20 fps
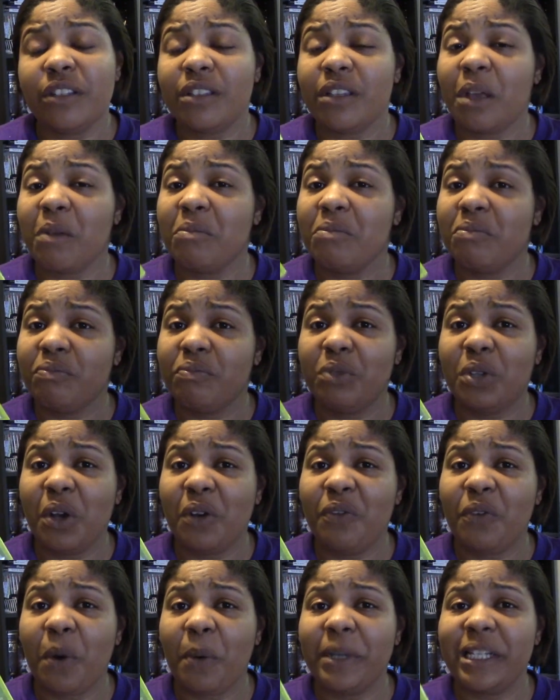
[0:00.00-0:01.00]
So
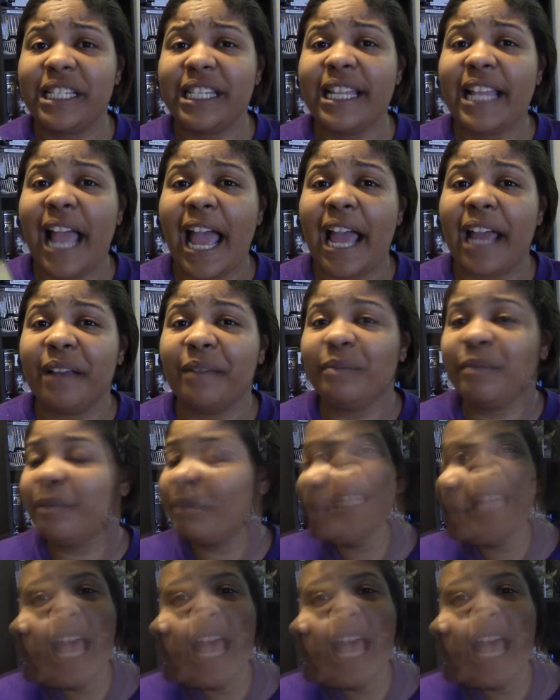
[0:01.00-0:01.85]
look forward to that.